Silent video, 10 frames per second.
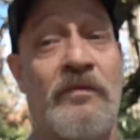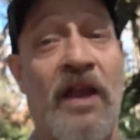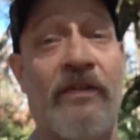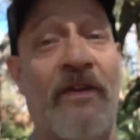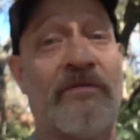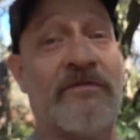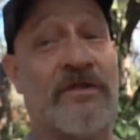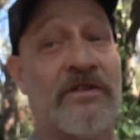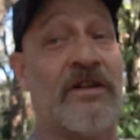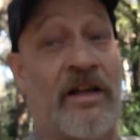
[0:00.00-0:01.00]
That thing was
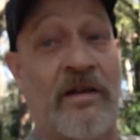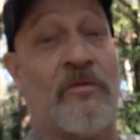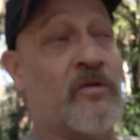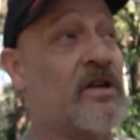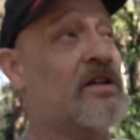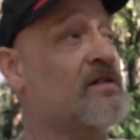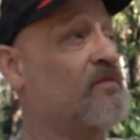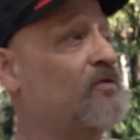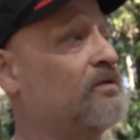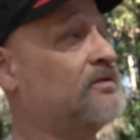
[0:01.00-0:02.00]
good. I am going to get some
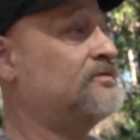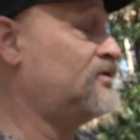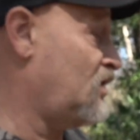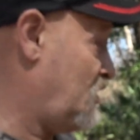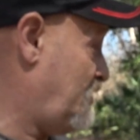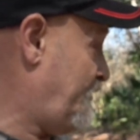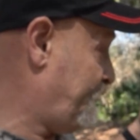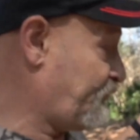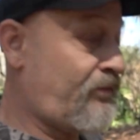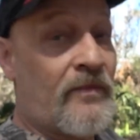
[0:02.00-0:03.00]
more.
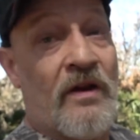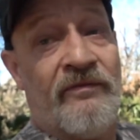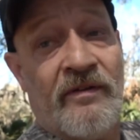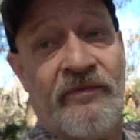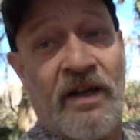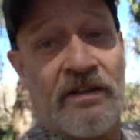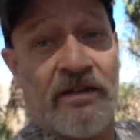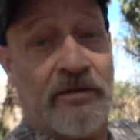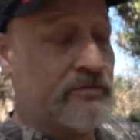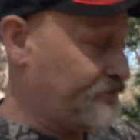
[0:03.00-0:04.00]
Fun fact,
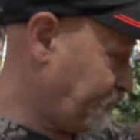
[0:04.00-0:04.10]
though.